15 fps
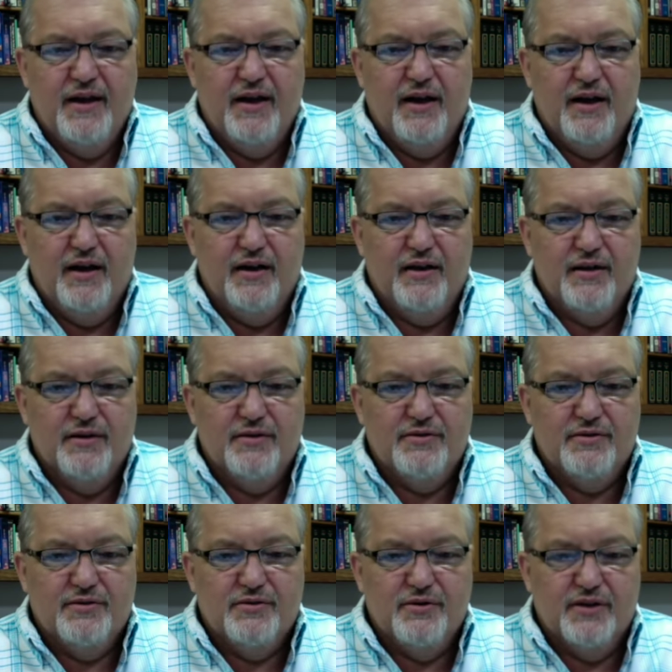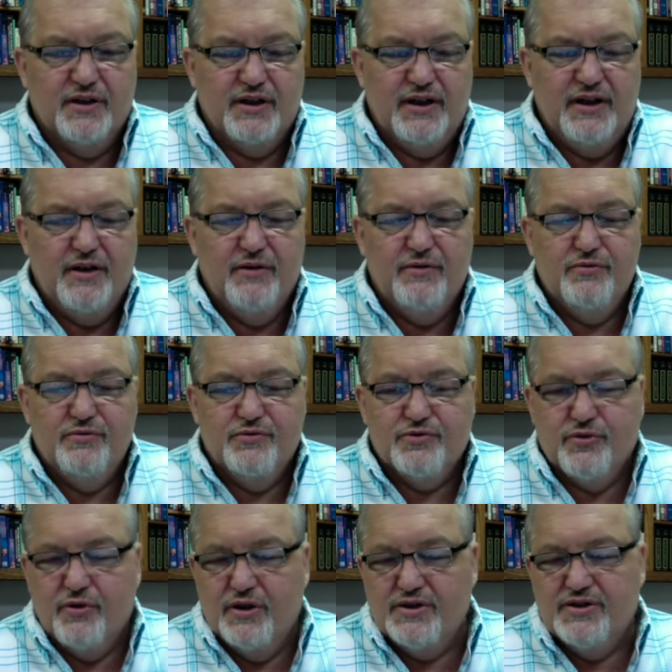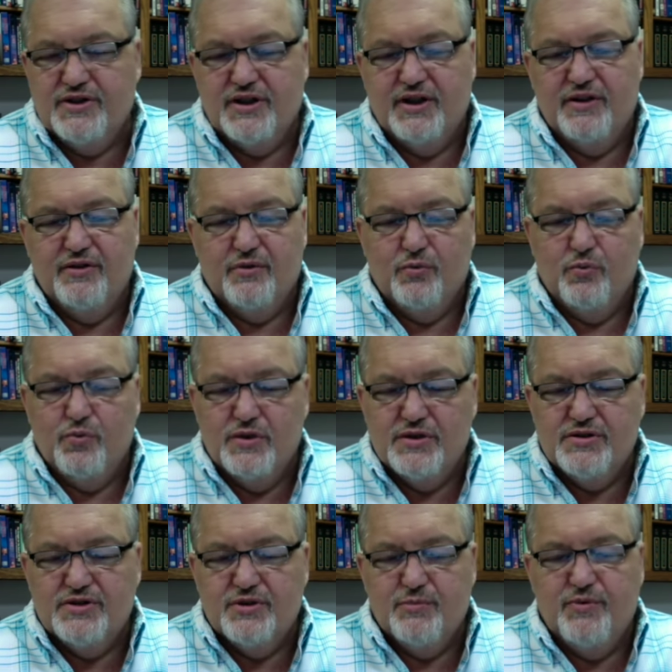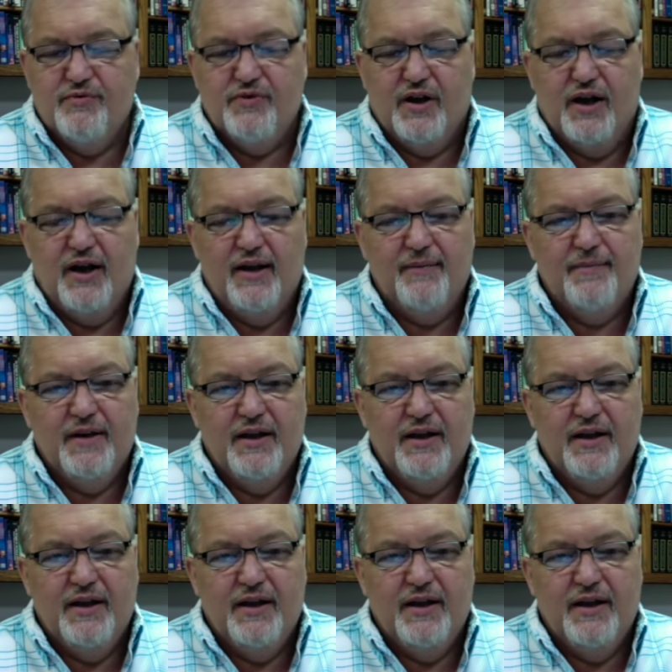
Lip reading: to lean on, trust in the wisdom of God